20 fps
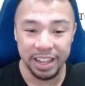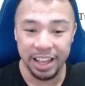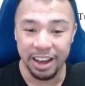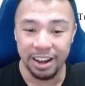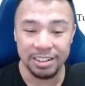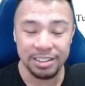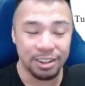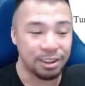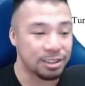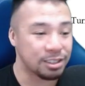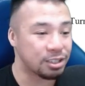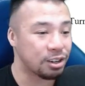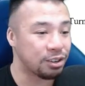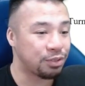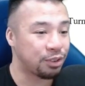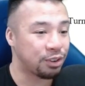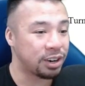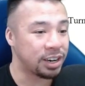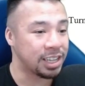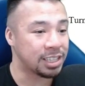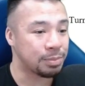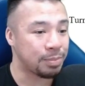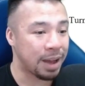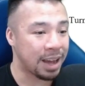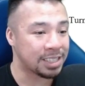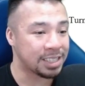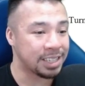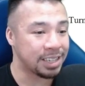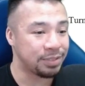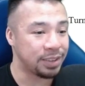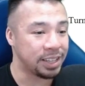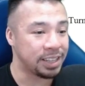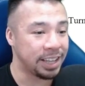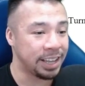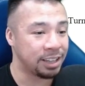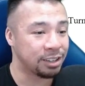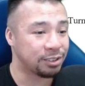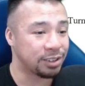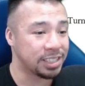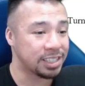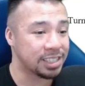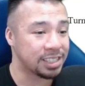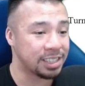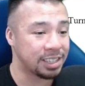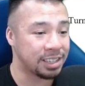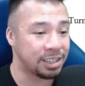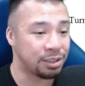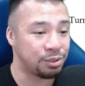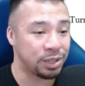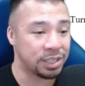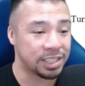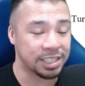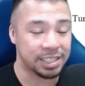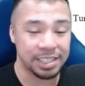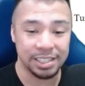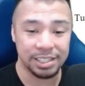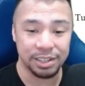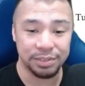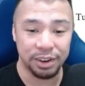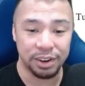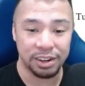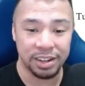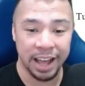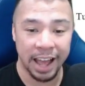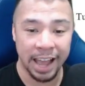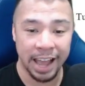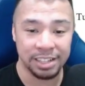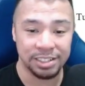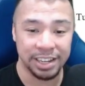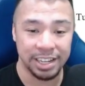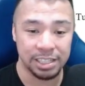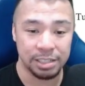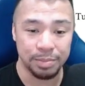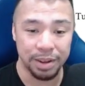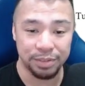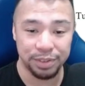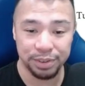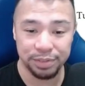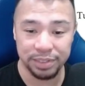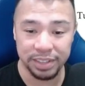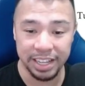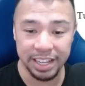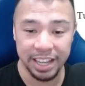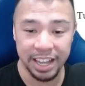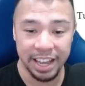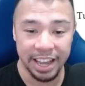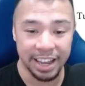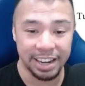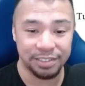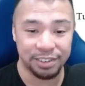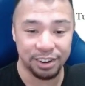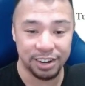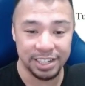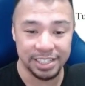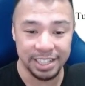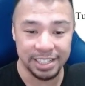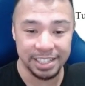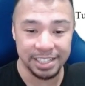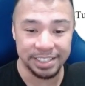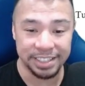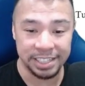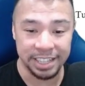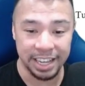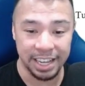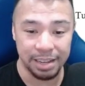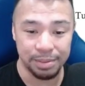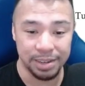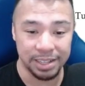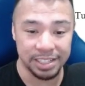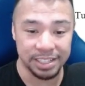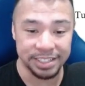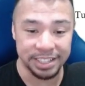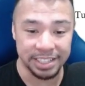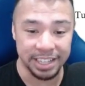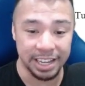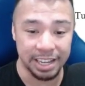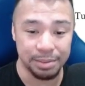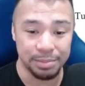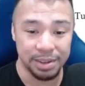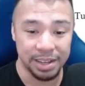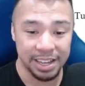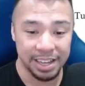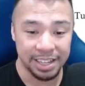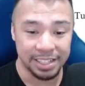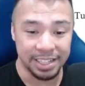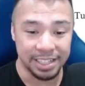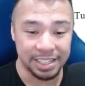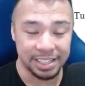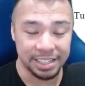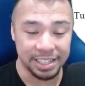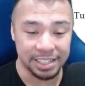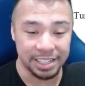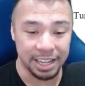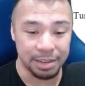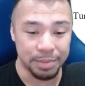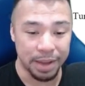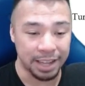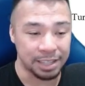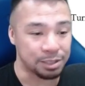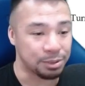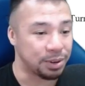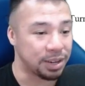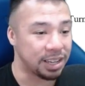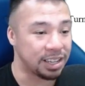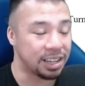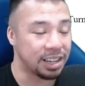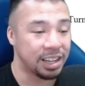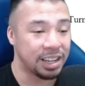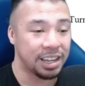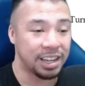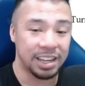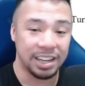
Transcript: Also, for its passive, it increases the resistance of all Hydra heads by 50. And of course, this is the same, this is the same, this is the same as well.